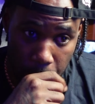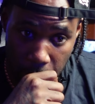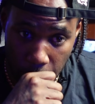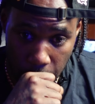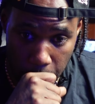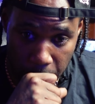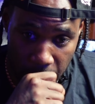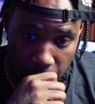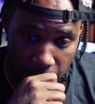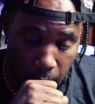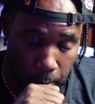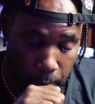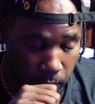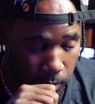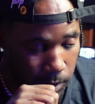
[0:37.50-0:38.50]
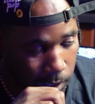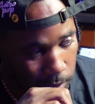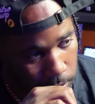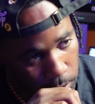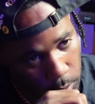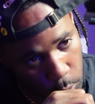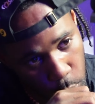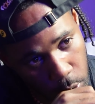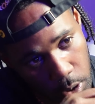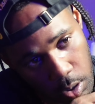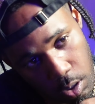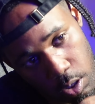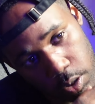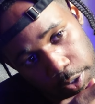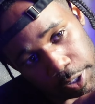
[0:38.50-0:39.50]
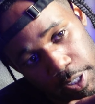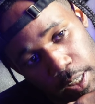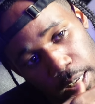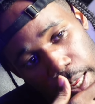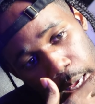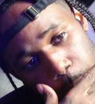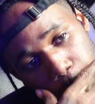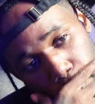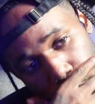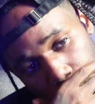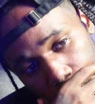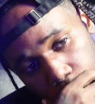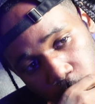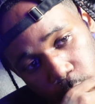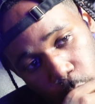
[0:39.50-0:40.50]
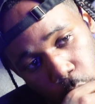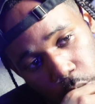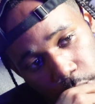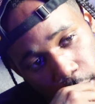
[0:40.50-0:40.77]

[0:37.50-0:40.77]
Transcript: been on the best gambling Texas tour, uh, collabing with other tours.